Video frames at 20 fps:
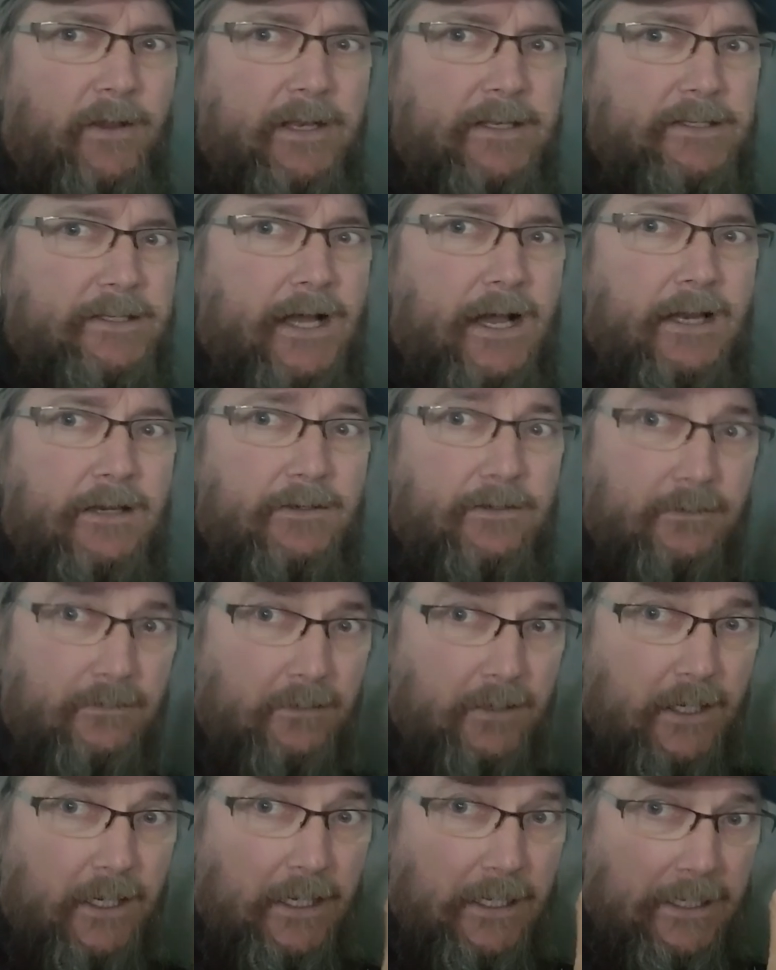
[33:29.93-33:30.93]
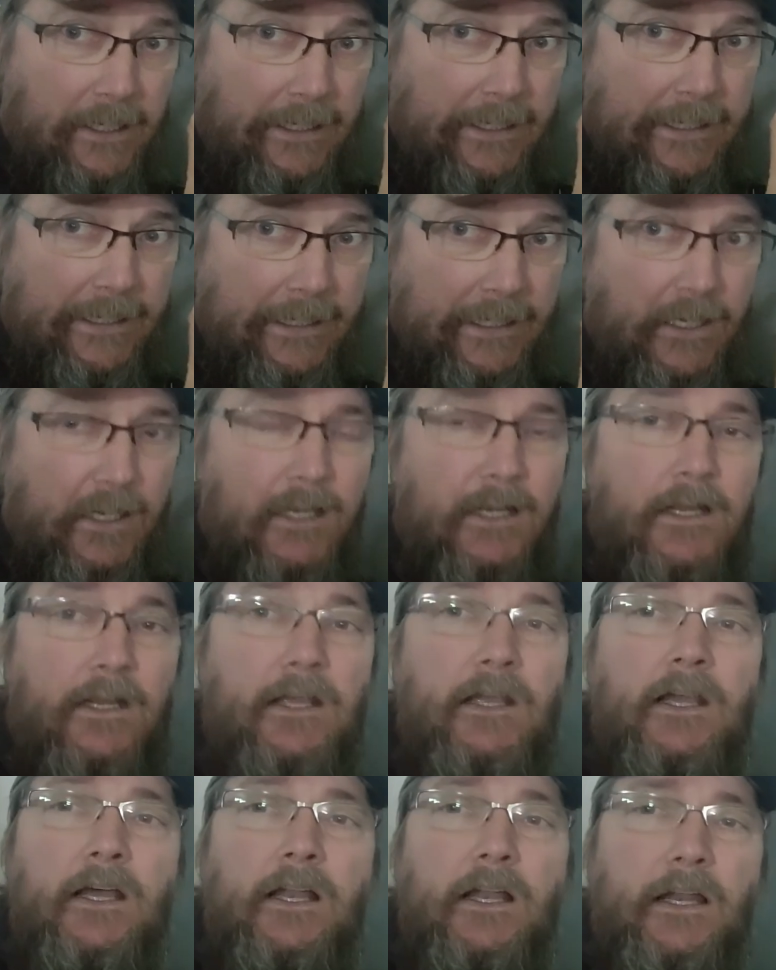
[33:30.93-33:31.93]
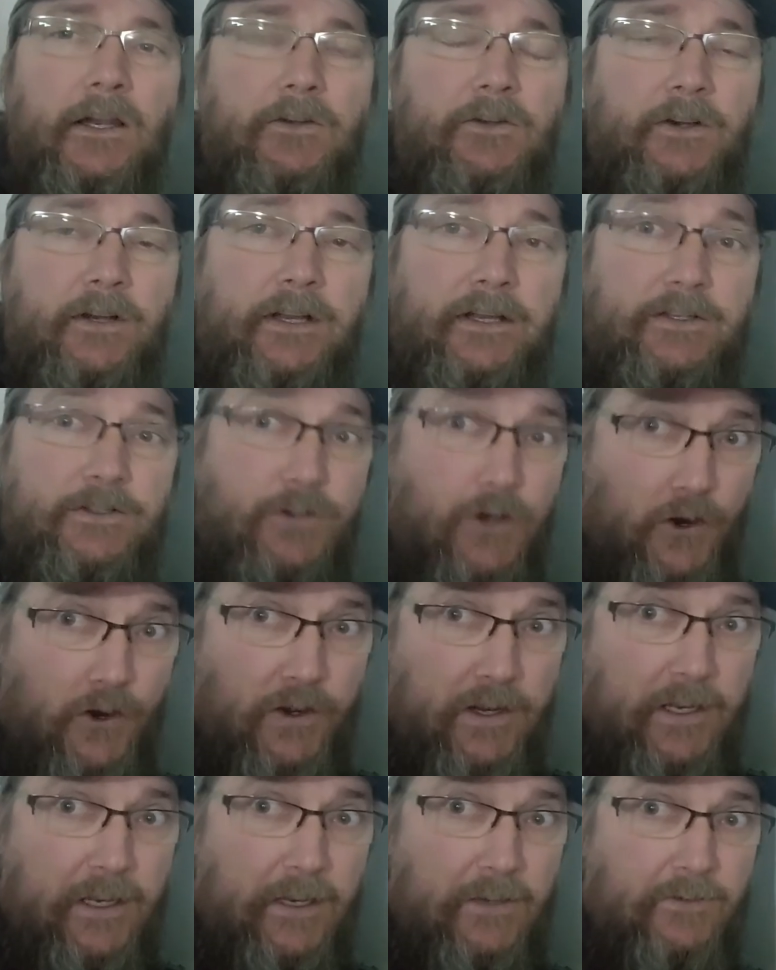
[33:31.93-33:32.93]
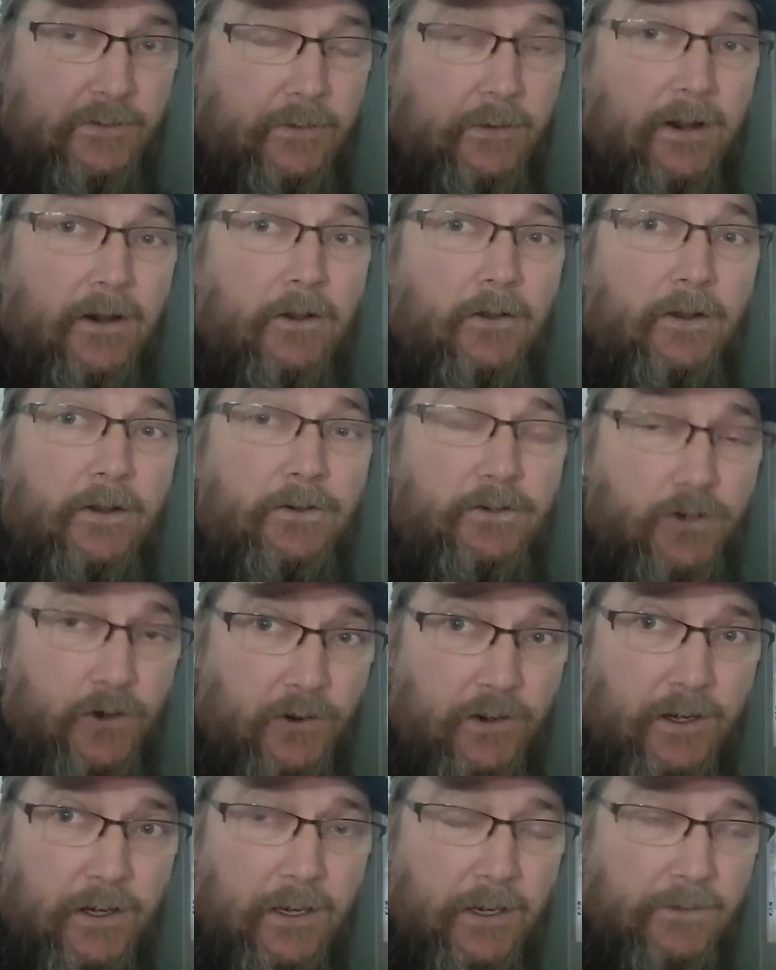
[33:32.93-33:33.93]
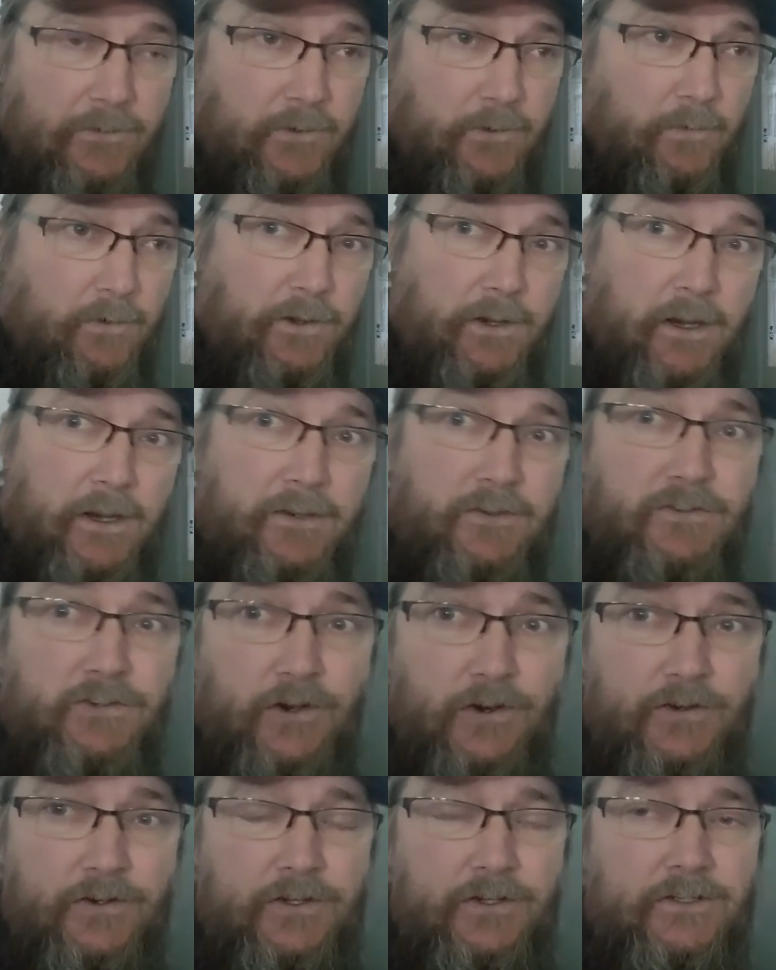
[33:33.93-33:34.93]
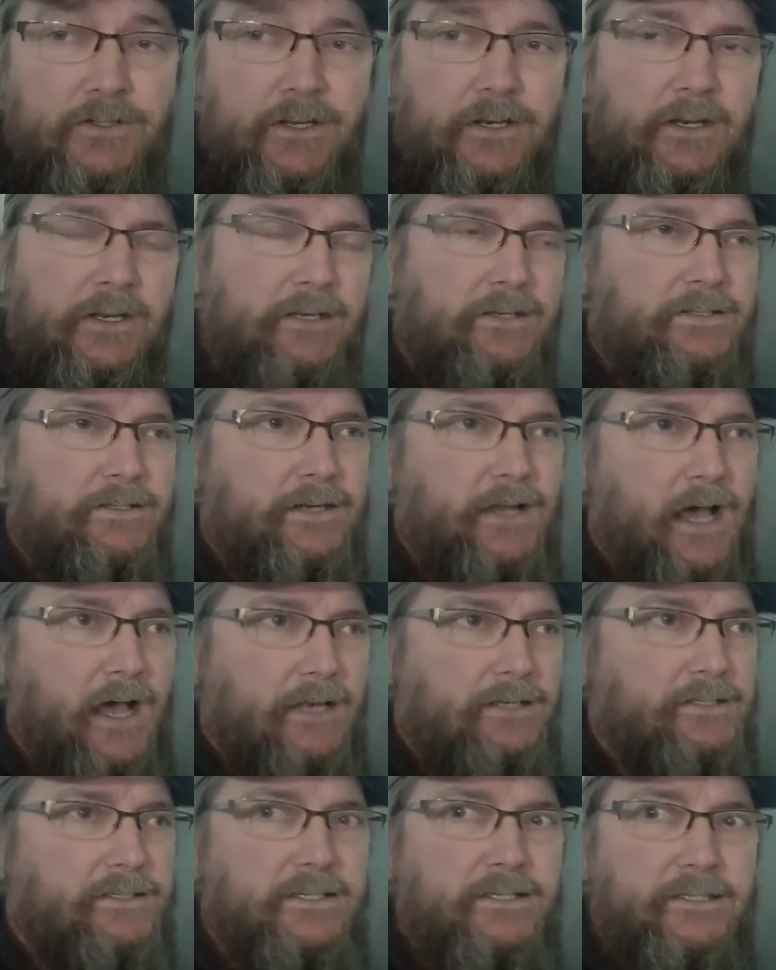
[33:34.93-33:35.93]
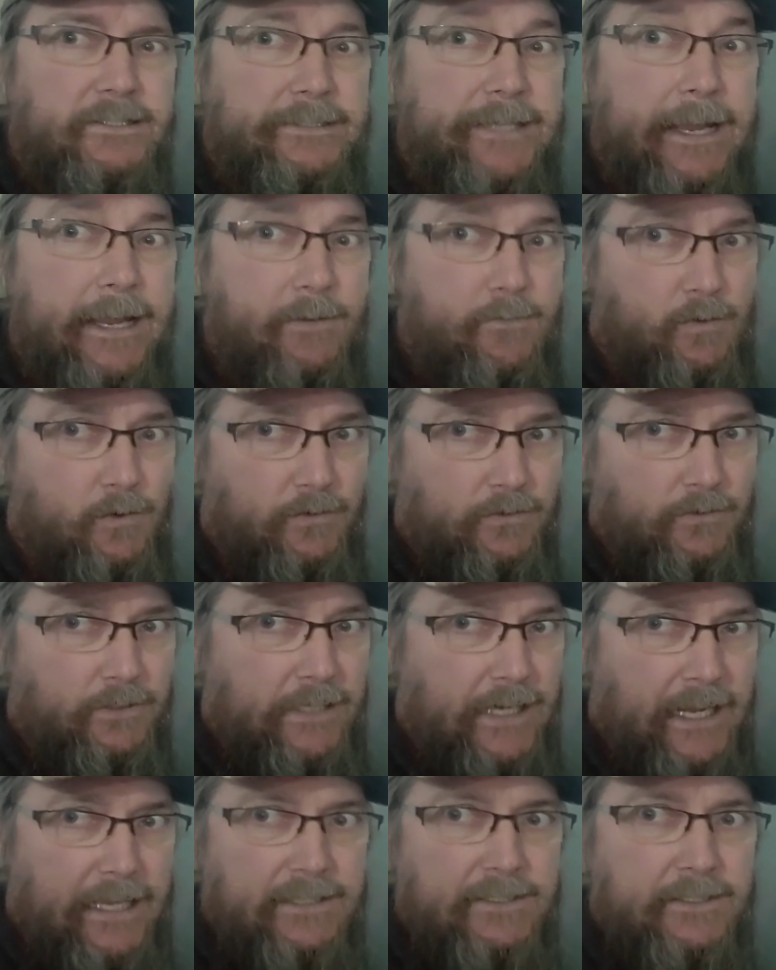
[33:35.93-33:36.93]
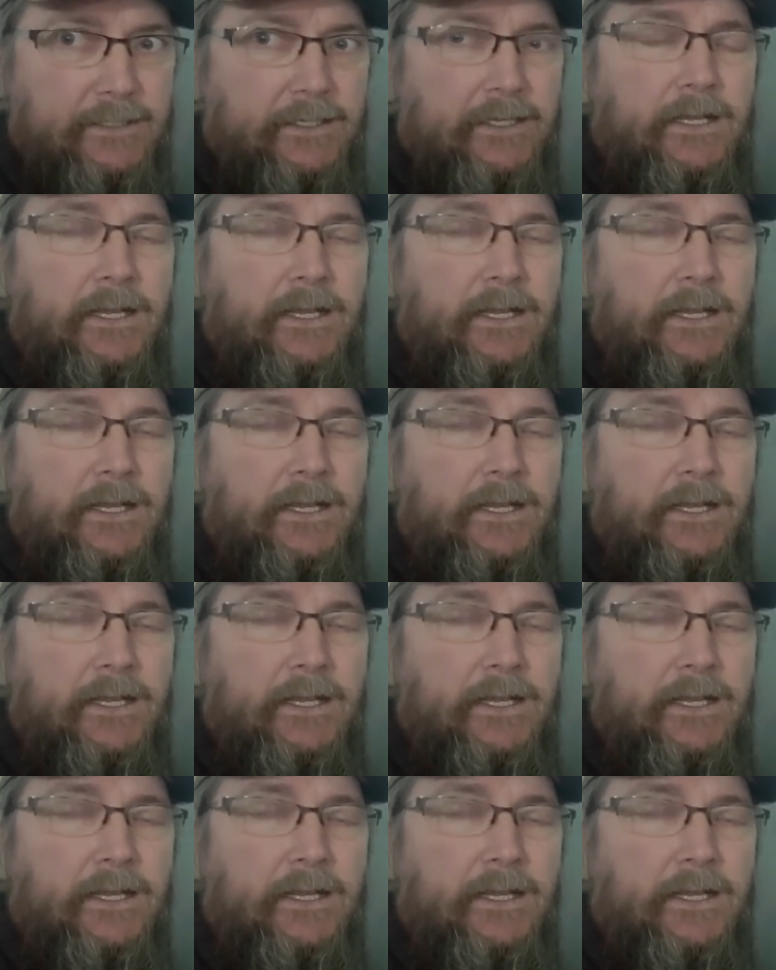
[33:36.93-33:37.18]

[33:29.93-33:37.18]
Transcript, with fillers: It's not clean electric, it's dirty electric. I call that dirty electric when you're getting surges and it's not stable yet.